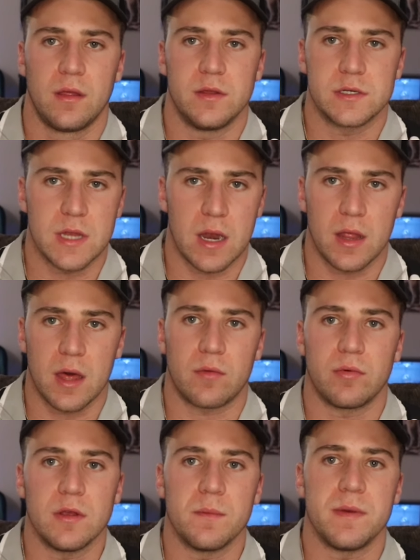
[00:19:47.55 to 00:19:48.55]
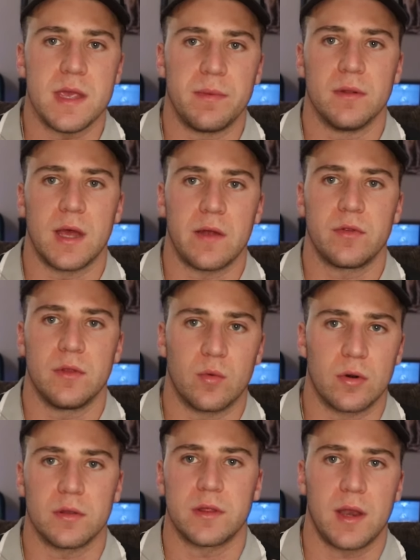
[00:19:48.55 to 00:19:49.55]
There's not a lot of real people left in the
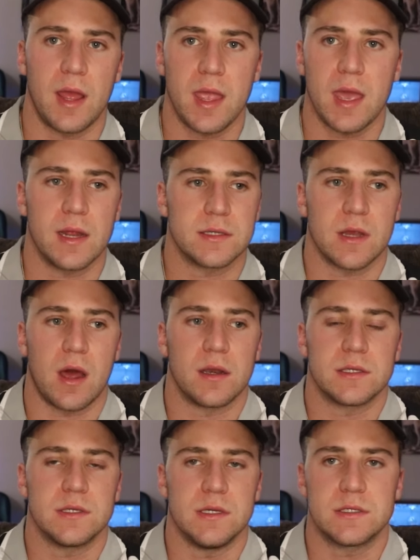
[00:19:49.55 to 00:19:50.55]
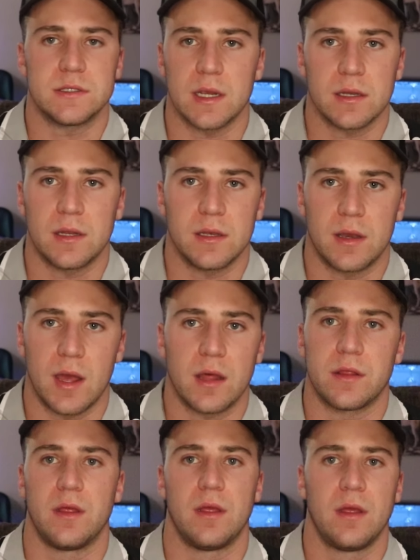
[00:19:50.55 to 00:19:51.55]
world today, and it's honestly sickening to
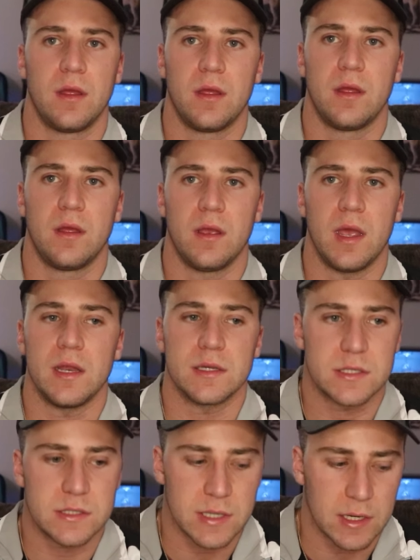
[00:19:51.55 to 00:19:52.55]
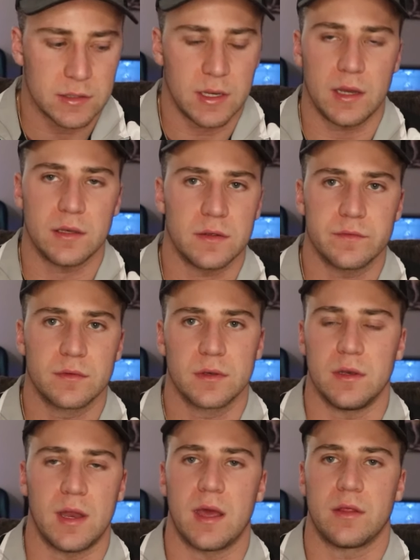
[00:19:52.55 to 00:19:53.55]
death. It is sickening to
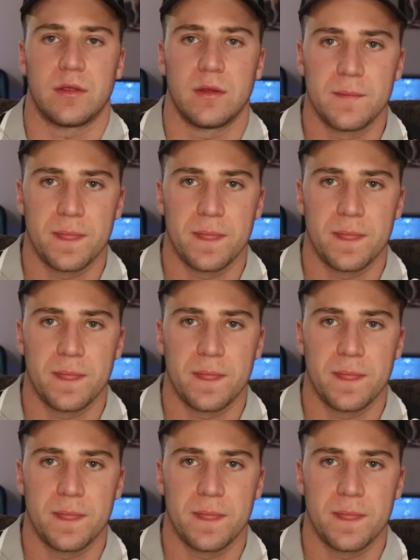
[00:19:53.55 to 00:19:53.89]
death.